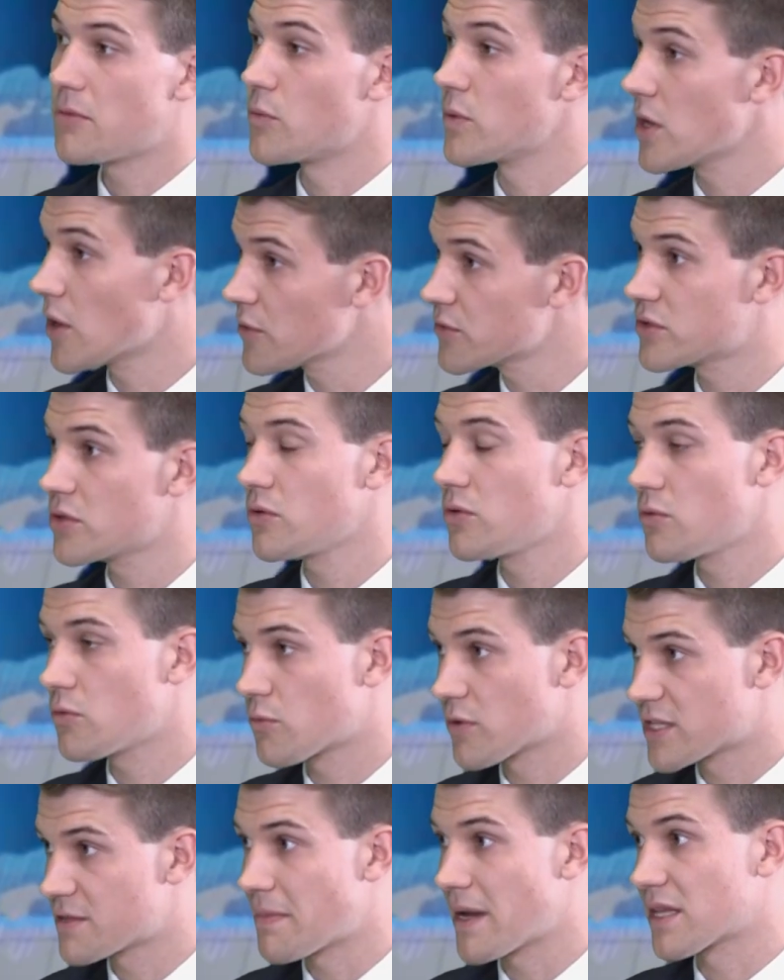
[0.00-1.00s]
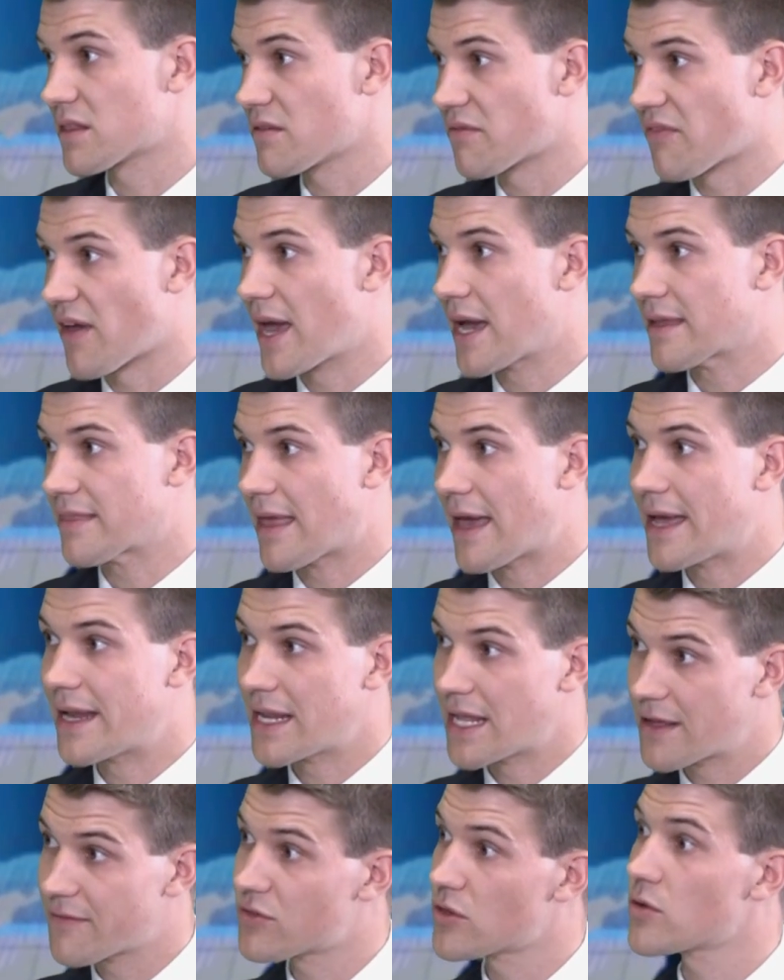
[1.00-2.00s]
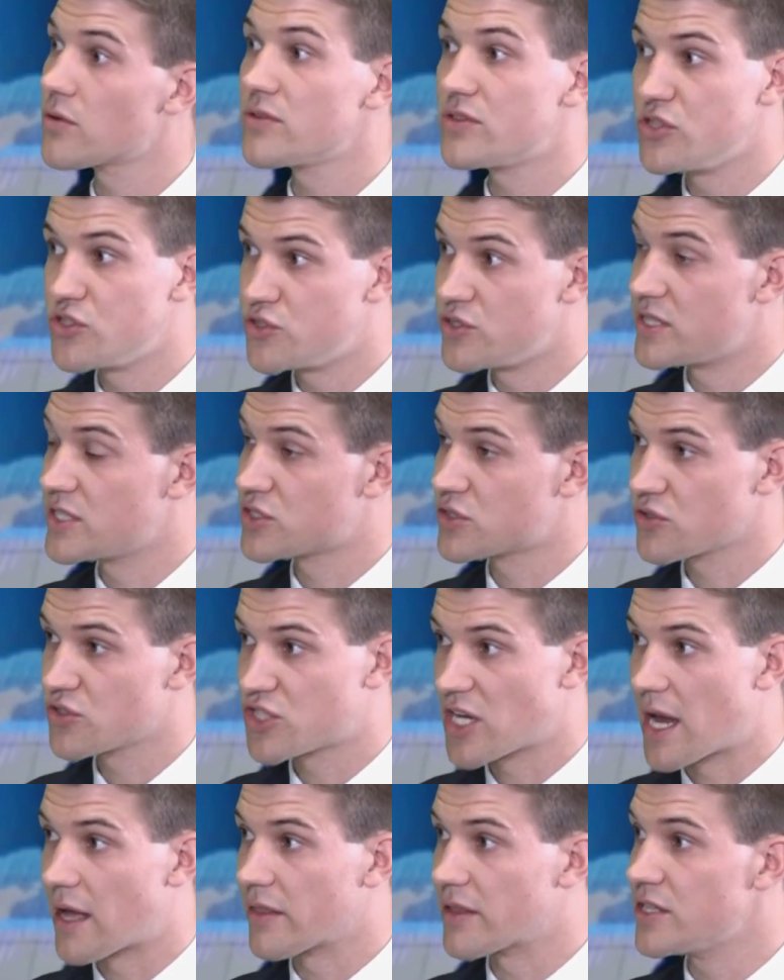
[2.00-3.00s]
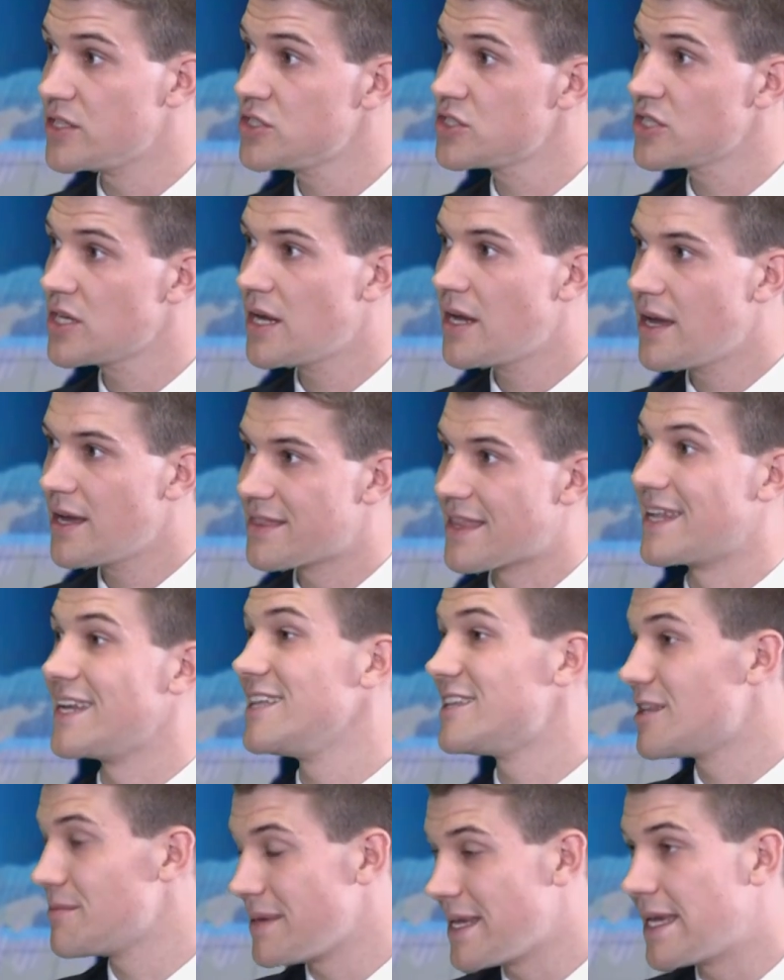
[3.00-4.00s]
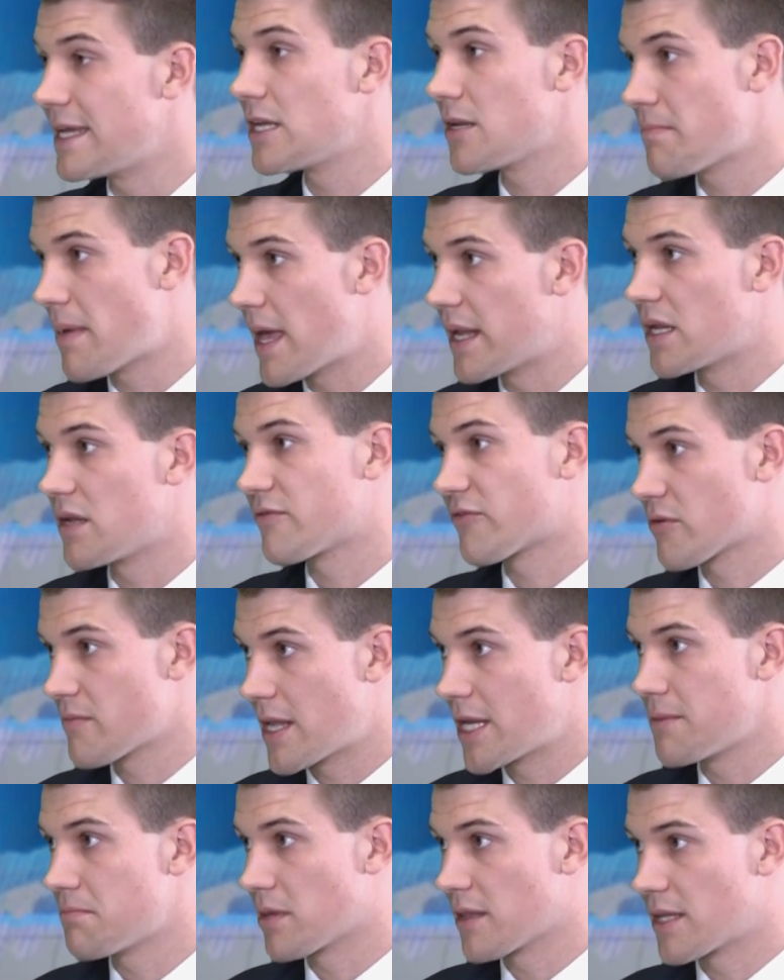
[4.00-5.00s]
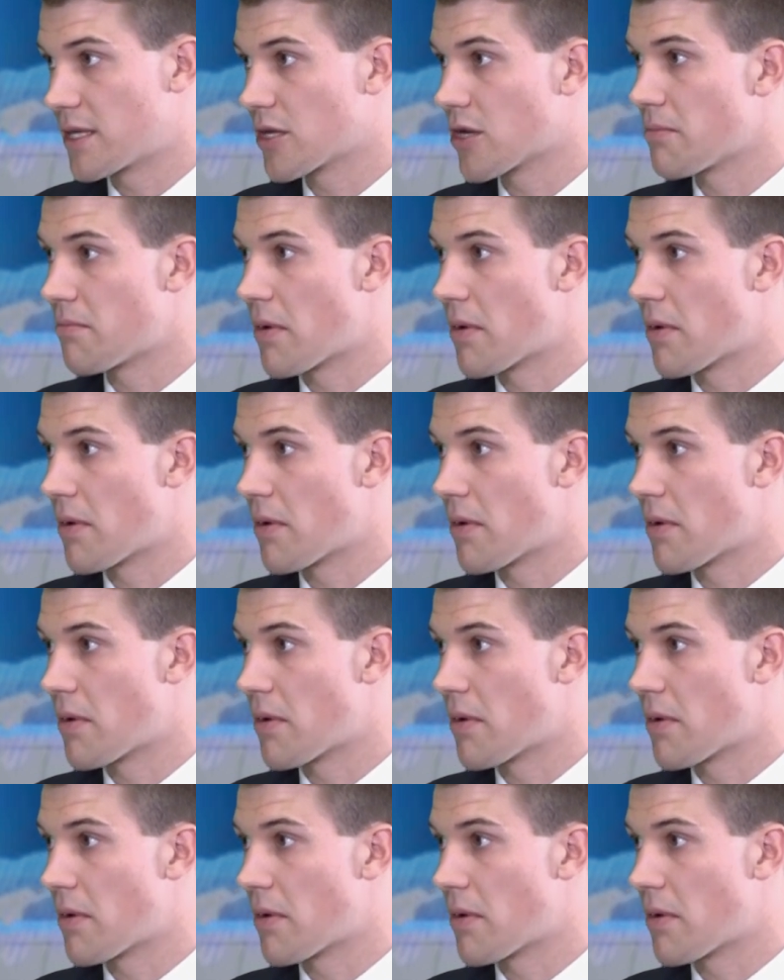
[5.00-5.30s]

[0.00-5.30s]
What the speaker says: but we also respect the fact that if there is a judicial challenge, that needs to be independent from any political